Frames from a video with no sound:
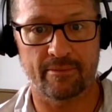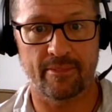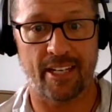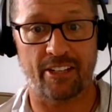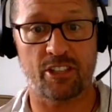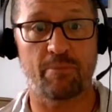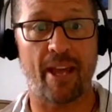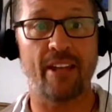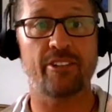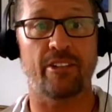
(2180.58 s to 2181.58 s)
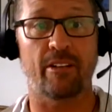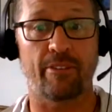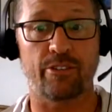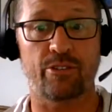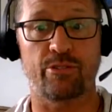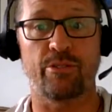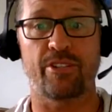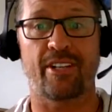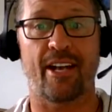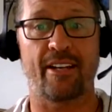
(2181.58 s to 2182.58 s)
an expansion of our
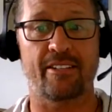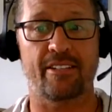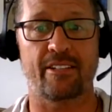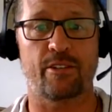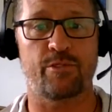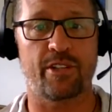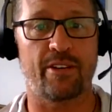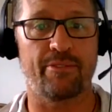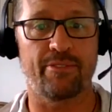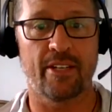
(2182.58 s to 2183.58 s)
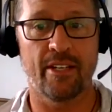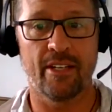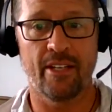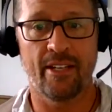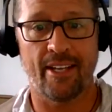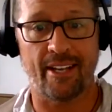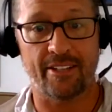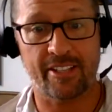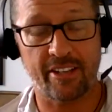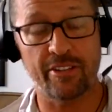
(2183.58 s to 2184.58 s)
truest and highest sense of self, and a
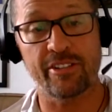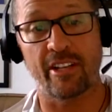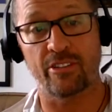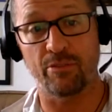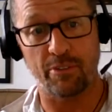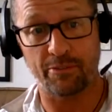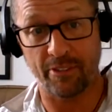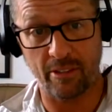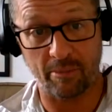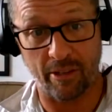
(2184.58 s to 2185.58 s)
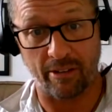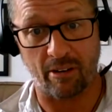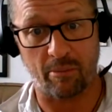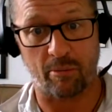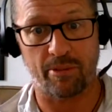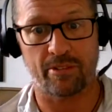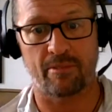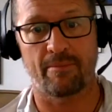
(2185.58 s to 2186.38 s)
skill set to fulfill upon our purpose.